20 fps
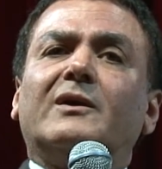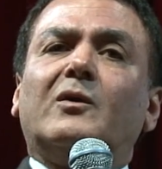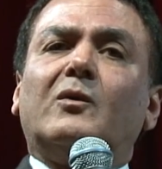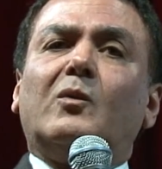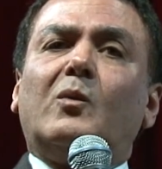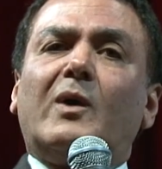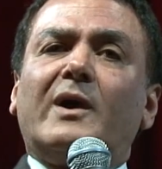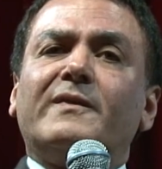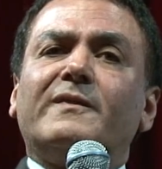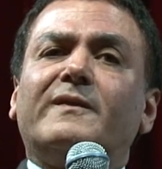
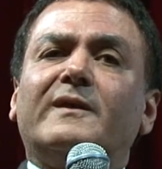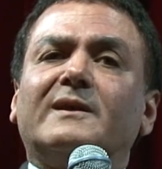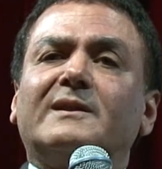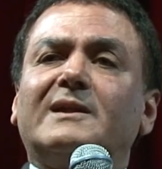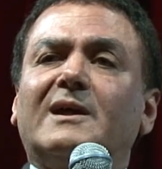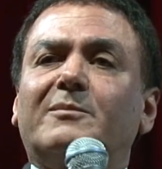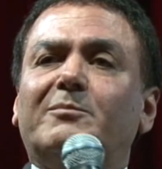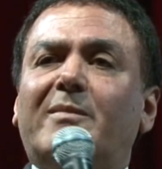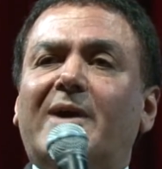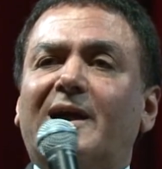One thing
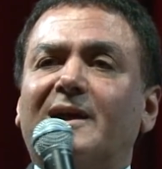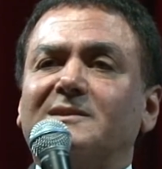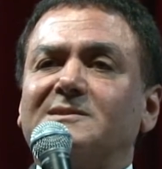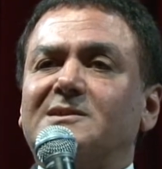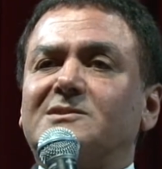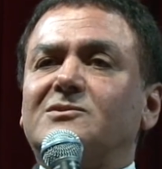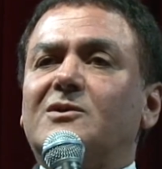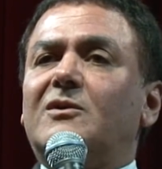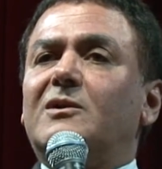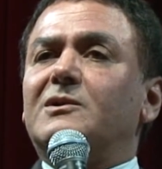that binds
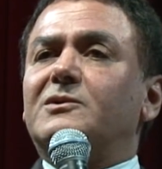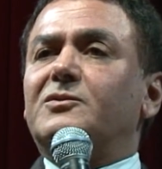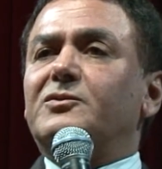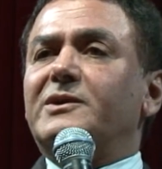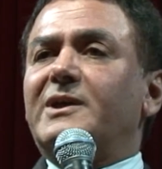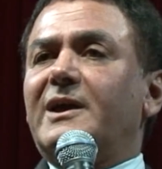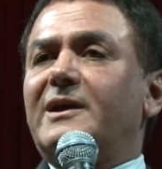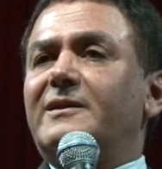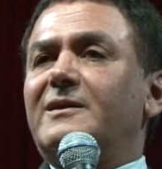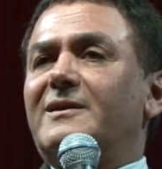us all
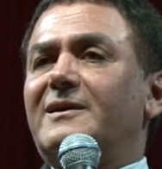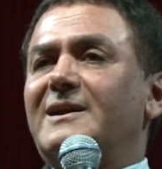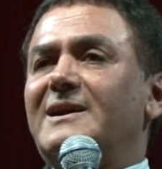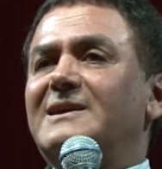together